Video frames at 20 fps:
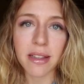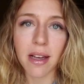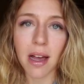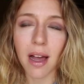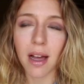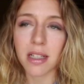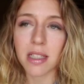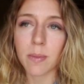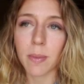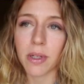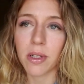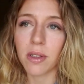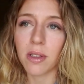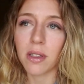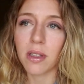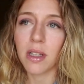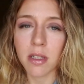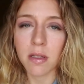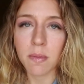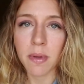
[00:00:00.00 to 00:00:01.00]
in the
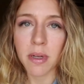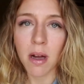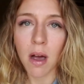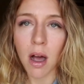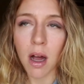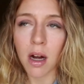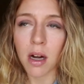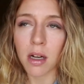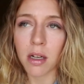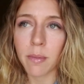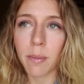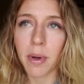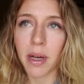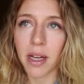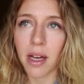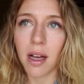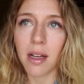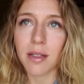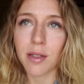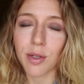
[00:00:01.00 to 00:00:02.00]
hospital. It's been hard,
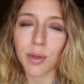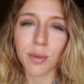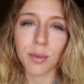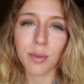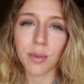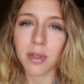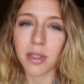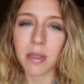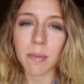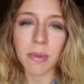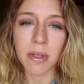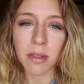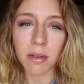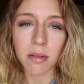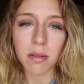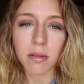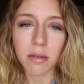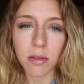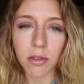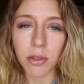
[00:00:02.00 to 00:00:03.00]
but also it's
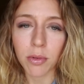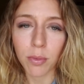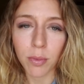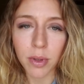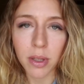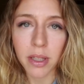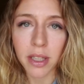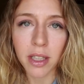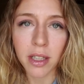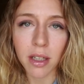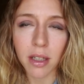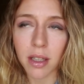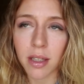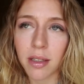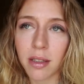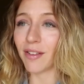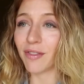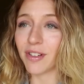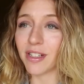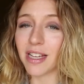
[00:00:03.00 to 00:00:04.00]
been really good.
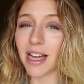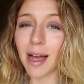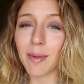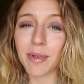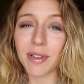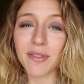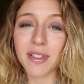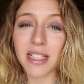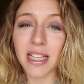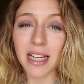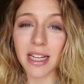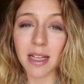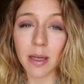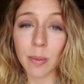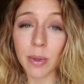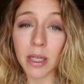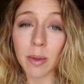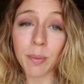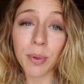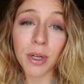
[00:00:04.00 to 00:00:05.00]
Every time I've seen
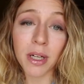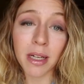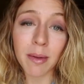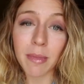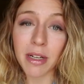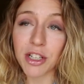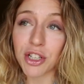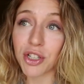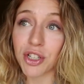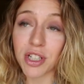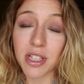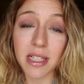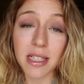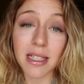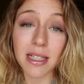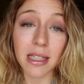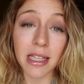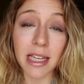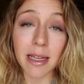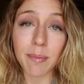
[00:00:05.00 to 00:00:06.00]
him, he pretty much just
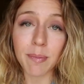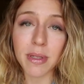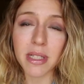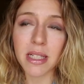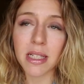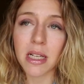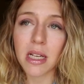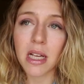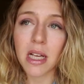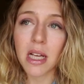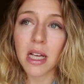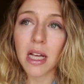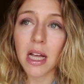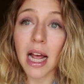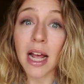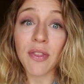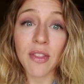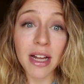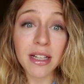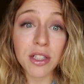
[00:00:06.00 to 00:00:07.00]
sleeps.
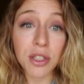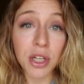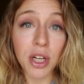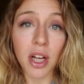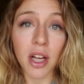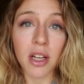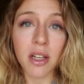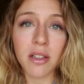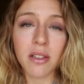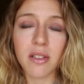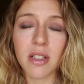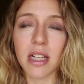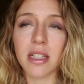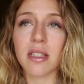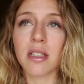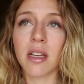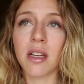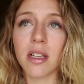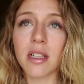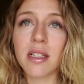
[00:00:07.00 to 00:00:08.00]
And that's good.
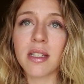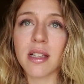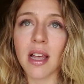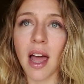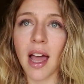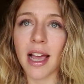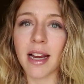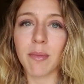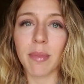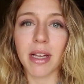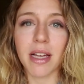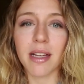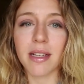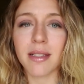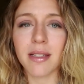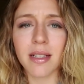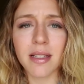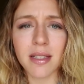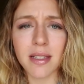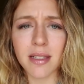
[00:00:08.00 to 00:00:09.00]
That's a good sign, because